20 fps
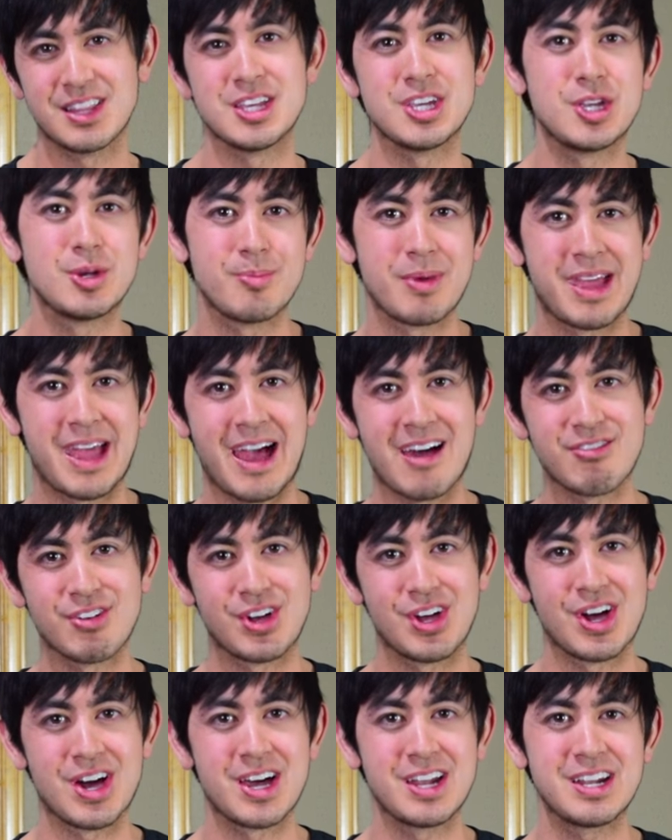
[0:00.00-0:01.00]
that you may have a
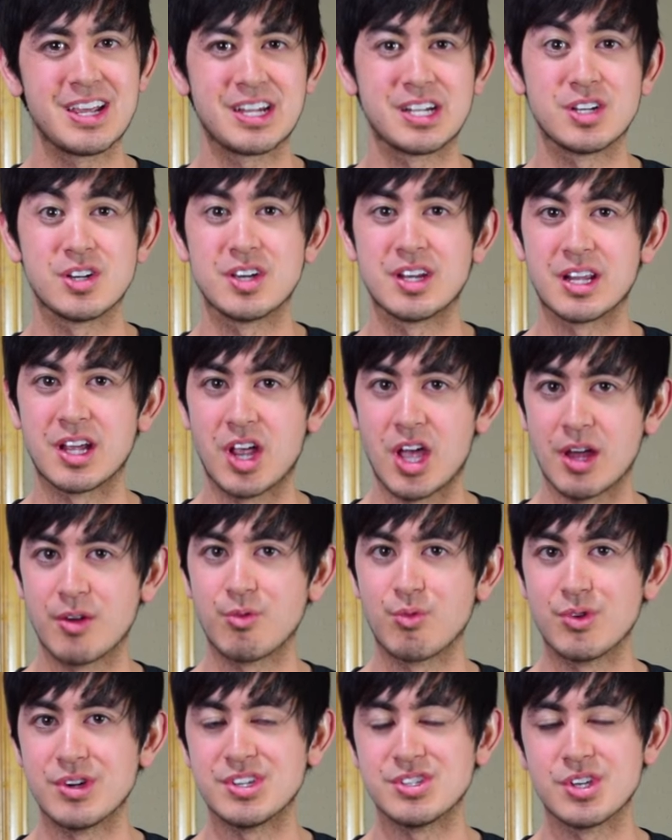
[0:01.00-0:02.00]
gun and you're in a gun
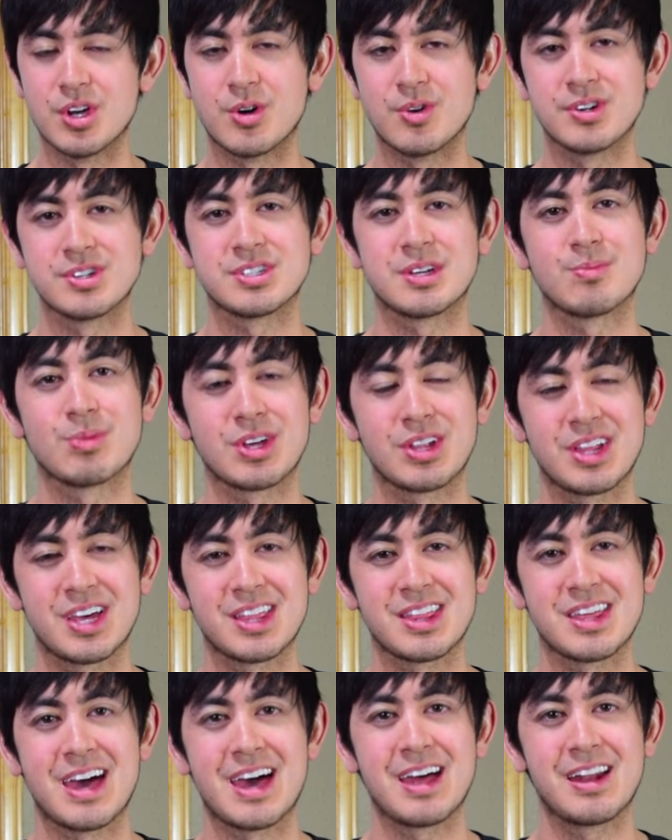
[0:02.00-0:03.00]
free zone or something
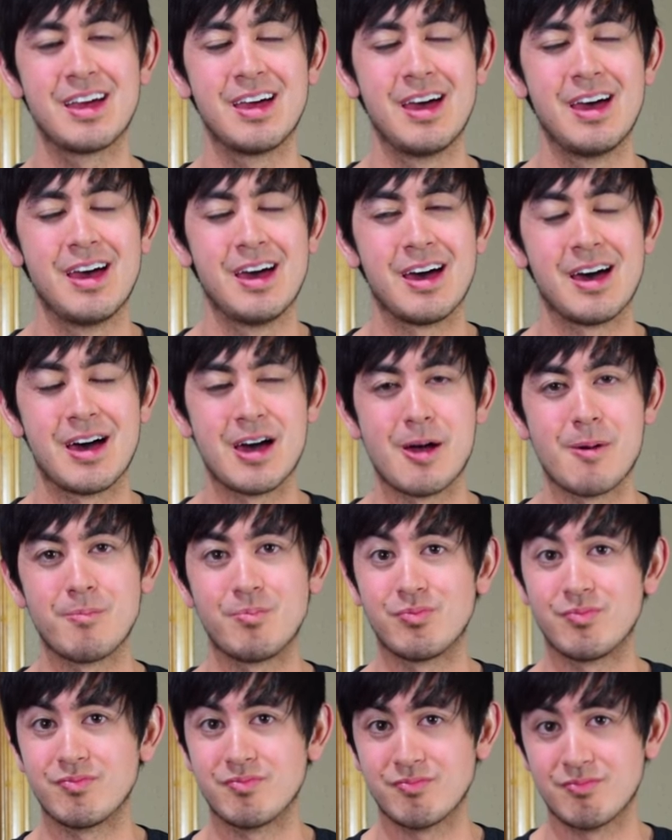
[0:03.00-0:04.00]
like that,
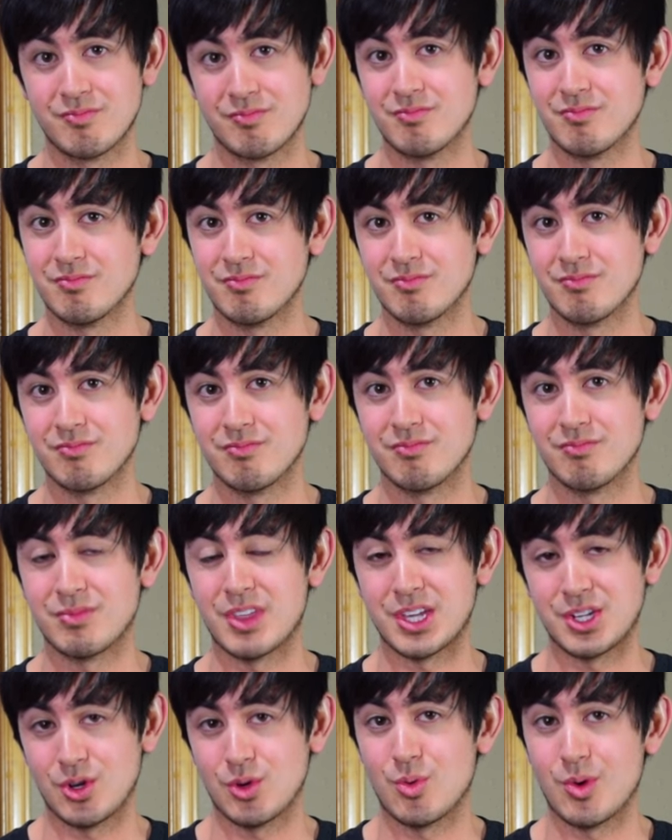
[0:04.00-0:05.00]
um,
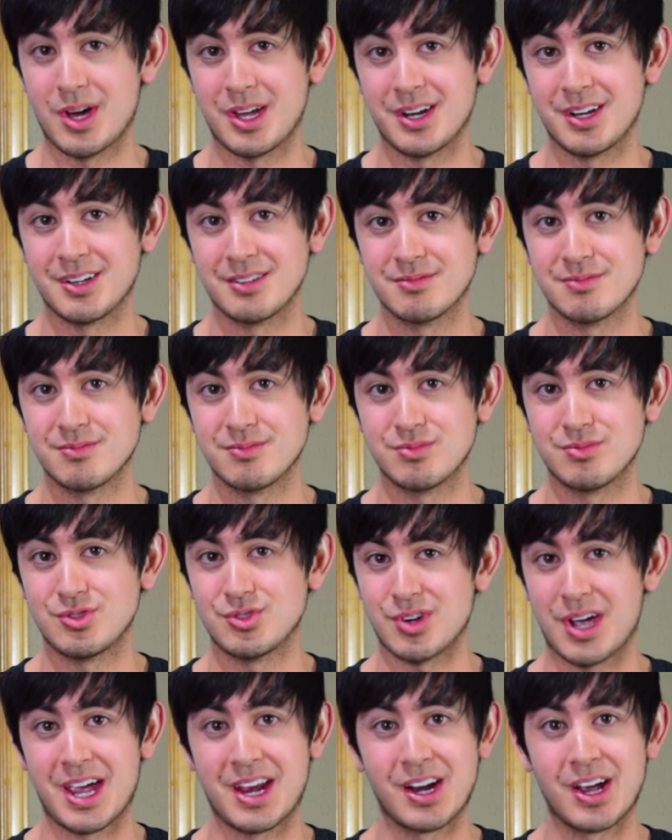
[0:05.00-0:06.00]
then you'll want to
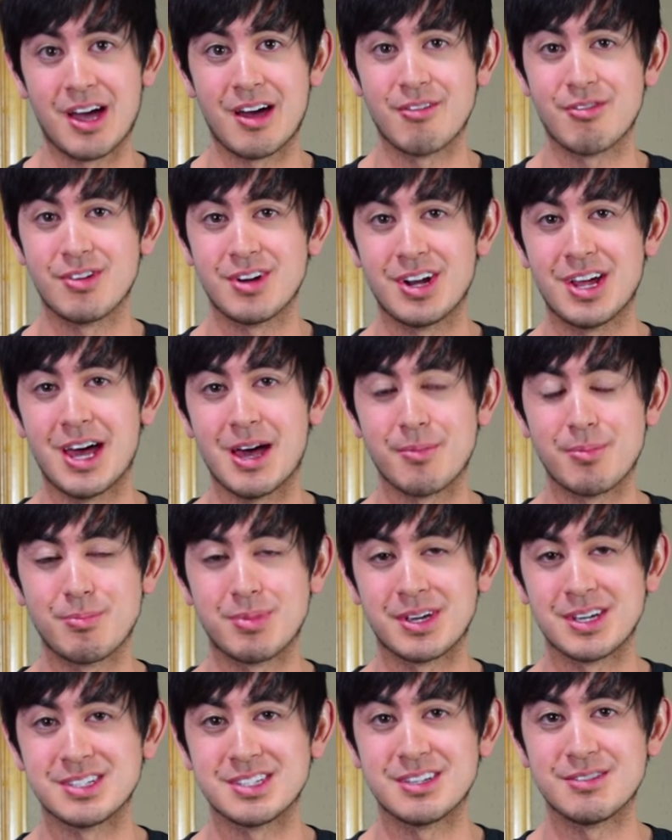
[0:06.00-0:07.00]
try and cover it up
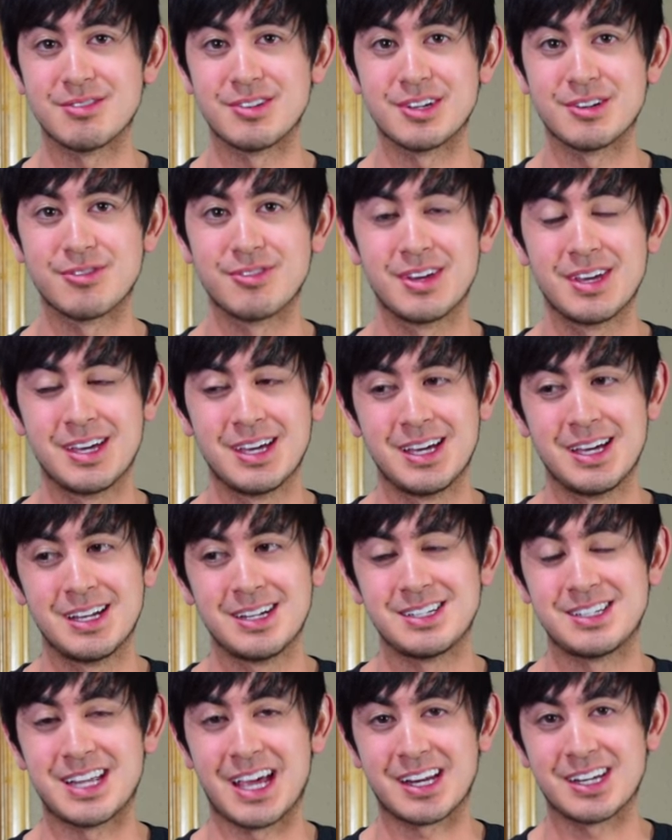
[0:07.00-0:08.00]
because even if
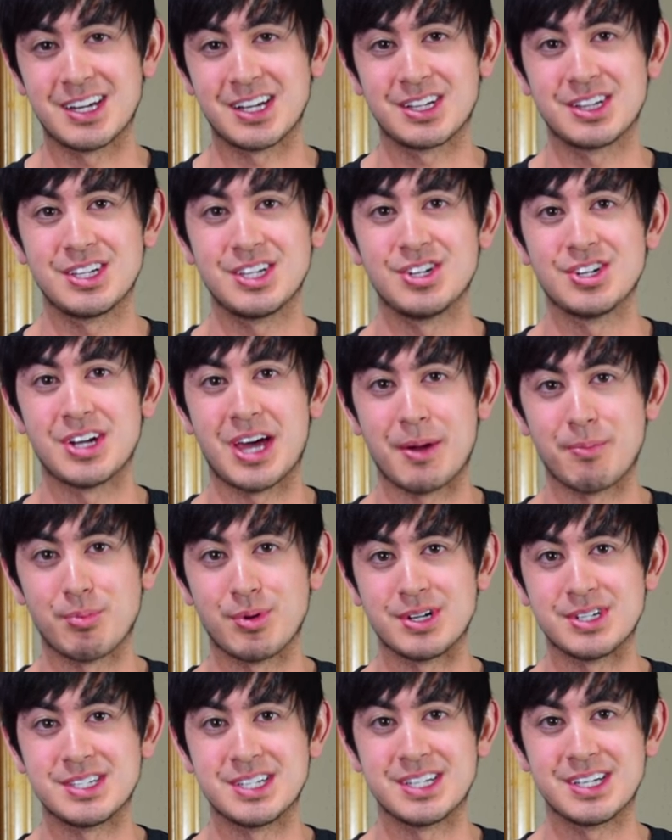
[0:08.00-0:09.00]
technically you're not
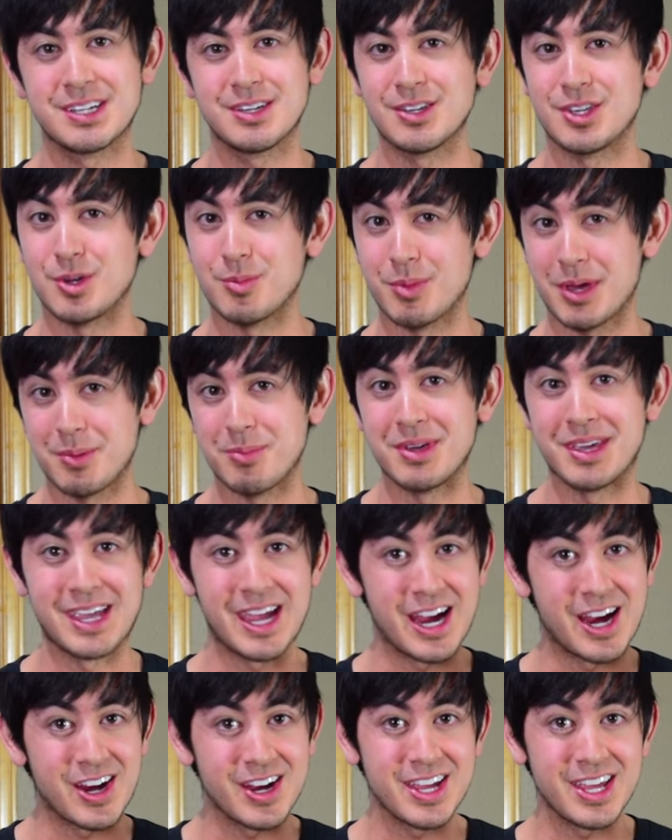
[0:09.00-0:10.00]
printing, you may be
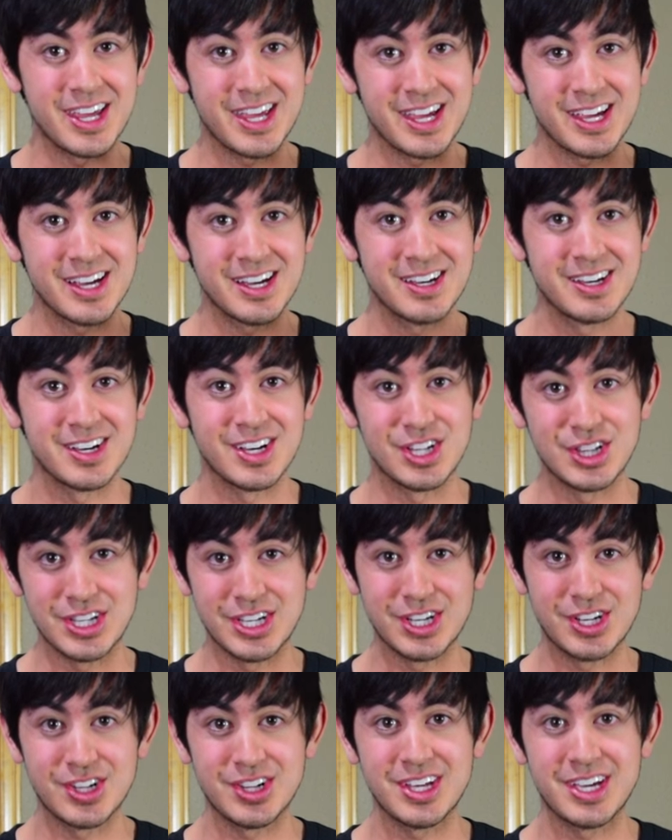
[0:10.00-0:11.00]
carrying
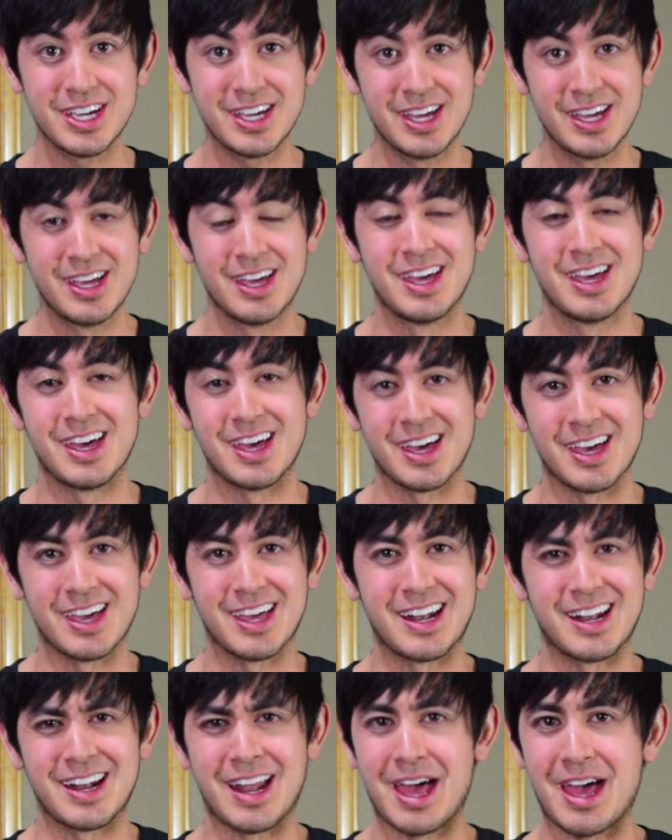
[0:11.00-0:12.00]
illegally.
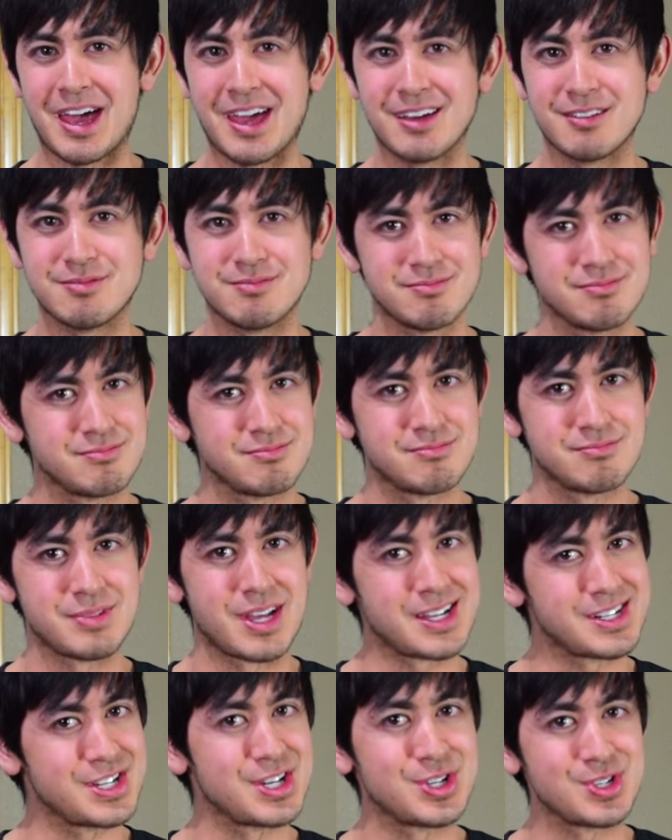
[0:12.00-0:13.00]
And I'm
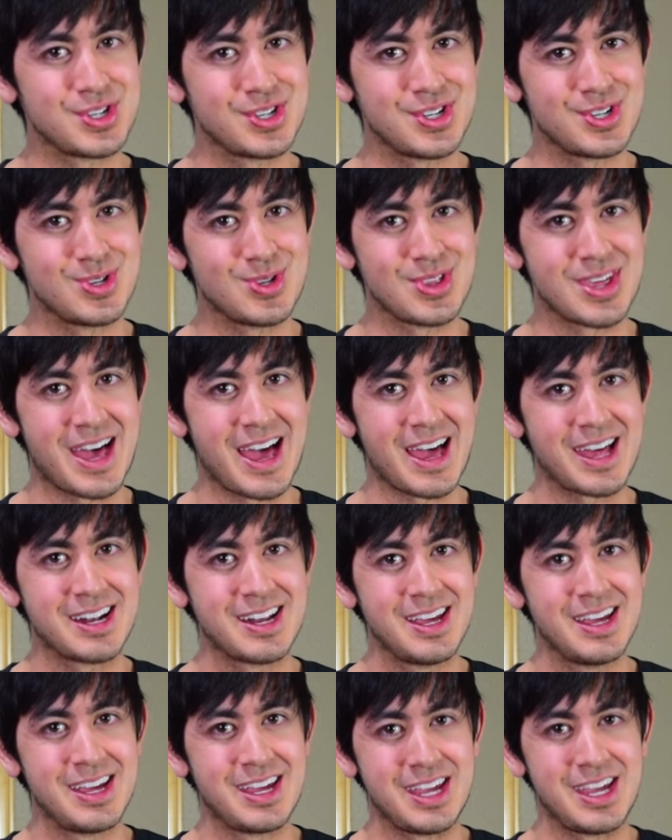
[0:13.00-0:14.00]
not telling you to do
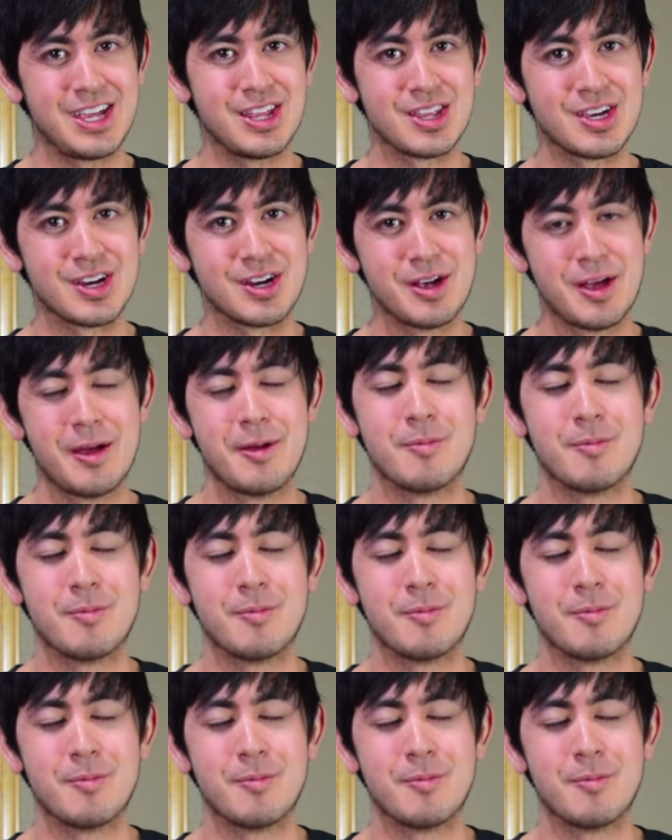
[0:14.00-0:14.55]
that either.